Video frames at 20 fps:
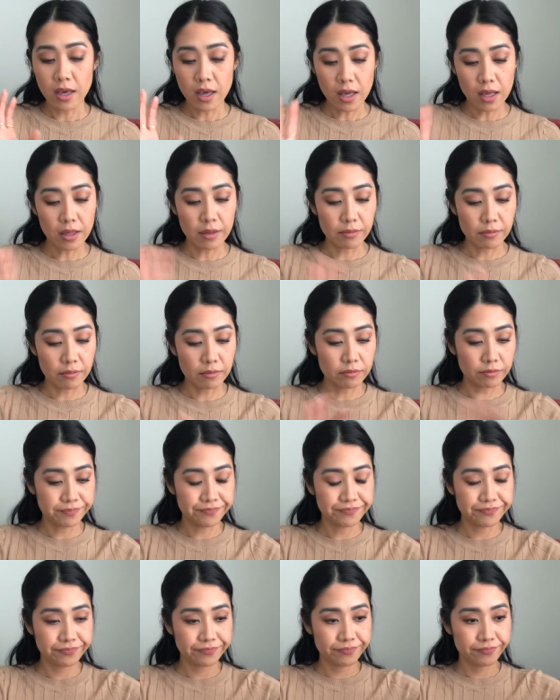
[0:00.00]
um,
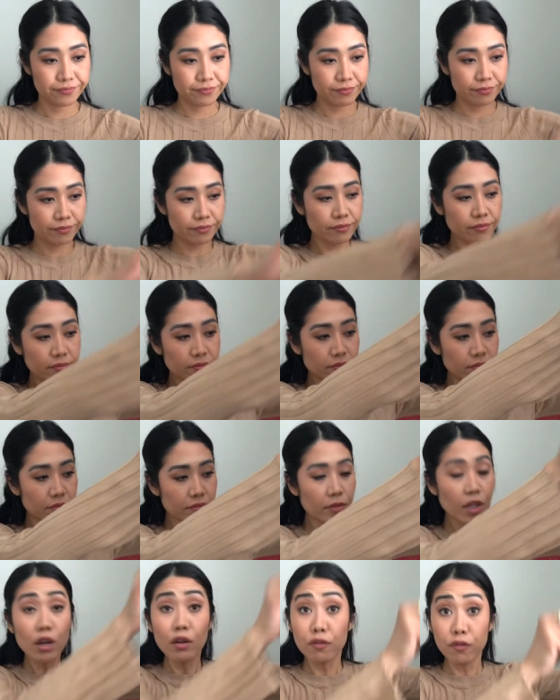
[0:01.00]

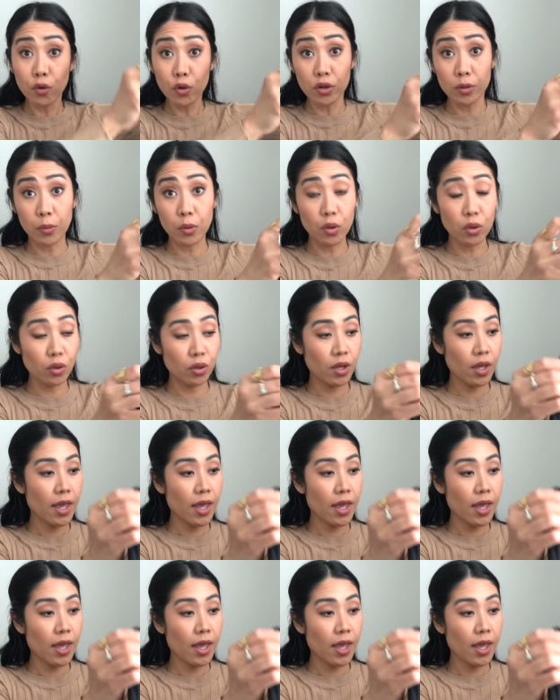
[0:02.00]
affordable.